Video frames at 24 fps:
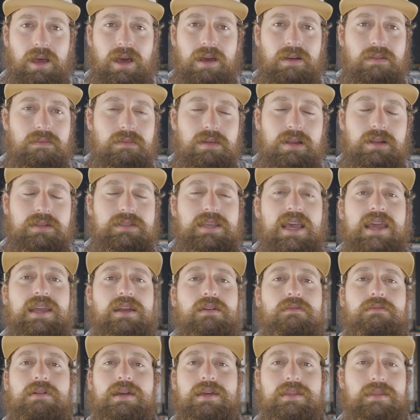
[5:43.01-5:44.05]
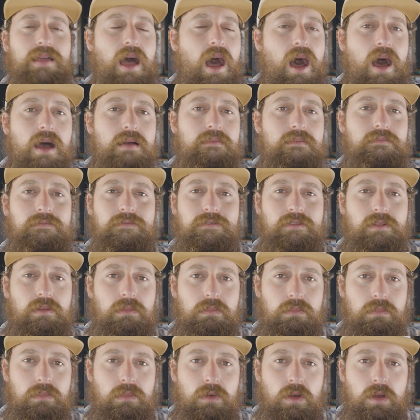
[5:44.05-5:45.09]
don't want to take away time
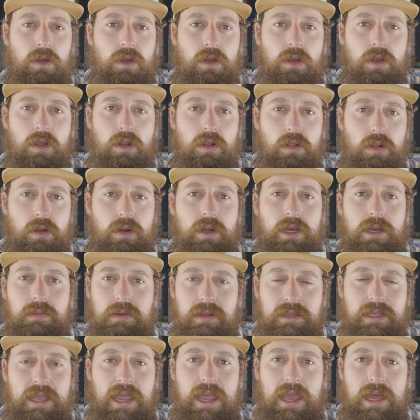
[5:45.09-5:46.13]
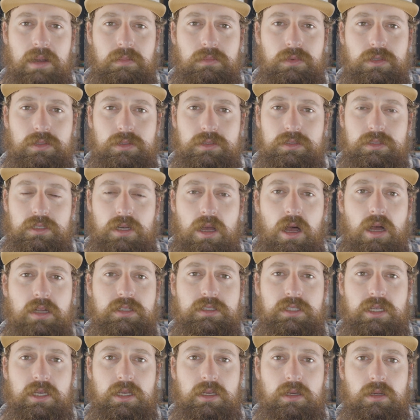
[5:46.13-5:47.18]
from learning about the animals and
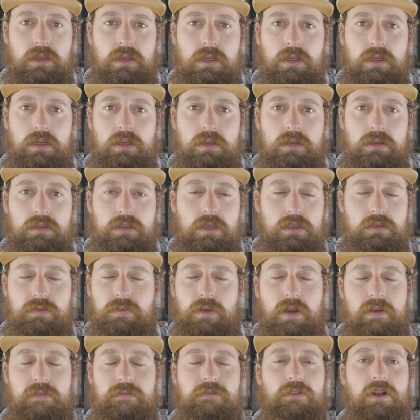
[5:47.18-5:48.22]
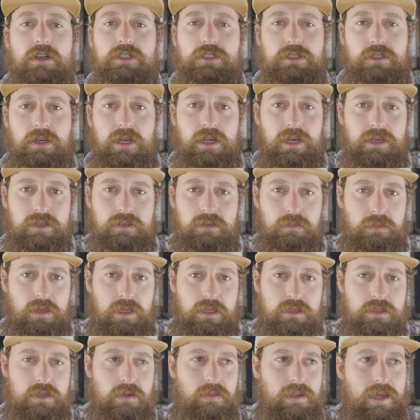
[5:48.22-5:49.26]
hunting. It's very frustrating to
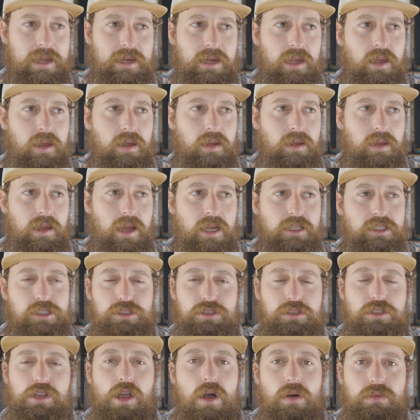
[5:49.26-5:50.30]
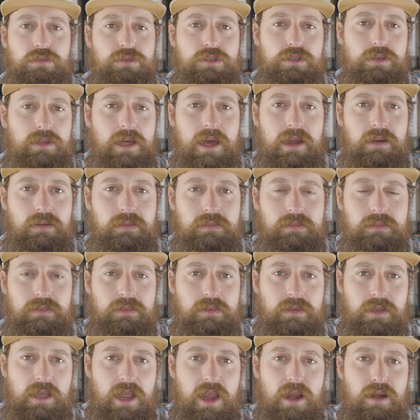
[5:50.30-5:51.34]
me. So like, I just don't do that. I don't
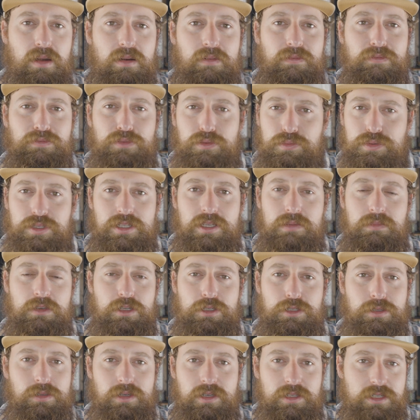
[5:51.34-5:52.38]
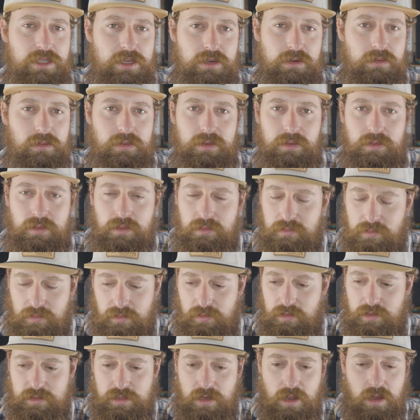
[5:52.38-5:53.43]
care if you see me shoot a deer.
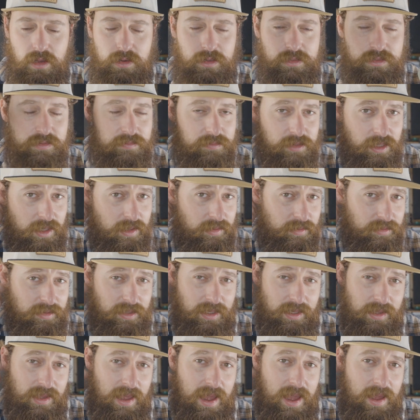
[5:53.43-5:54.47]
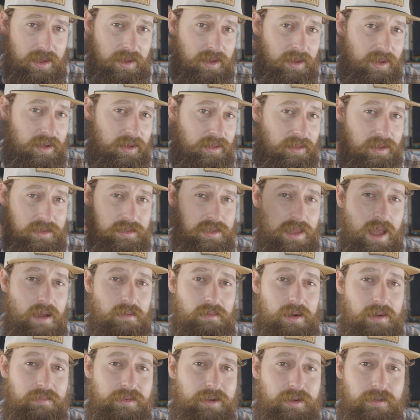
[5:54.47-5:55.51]
There's hundreds of channels like that. That's not
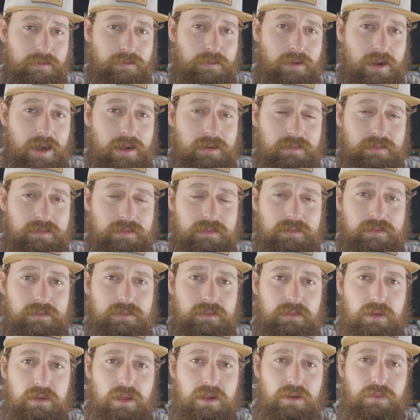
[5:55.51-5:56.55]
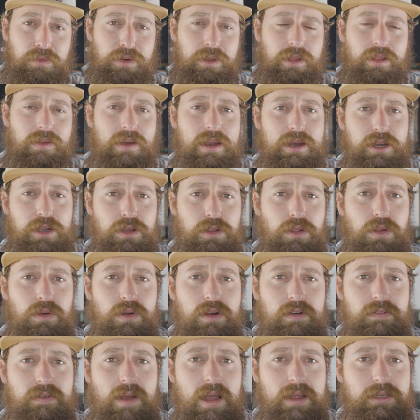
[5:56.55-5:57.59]
what I'm here for. I don't really want to
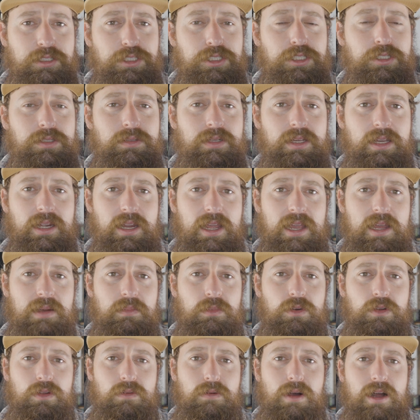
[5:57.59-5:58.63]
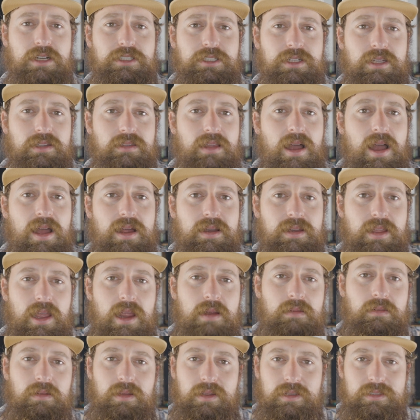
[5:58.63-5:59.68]
glorify shooting an animal and watching it die on
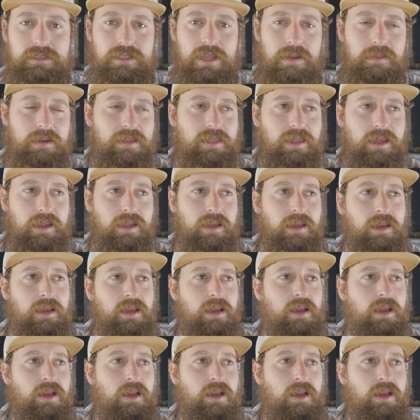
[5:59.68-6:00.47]
camera. Like, it's not my thing.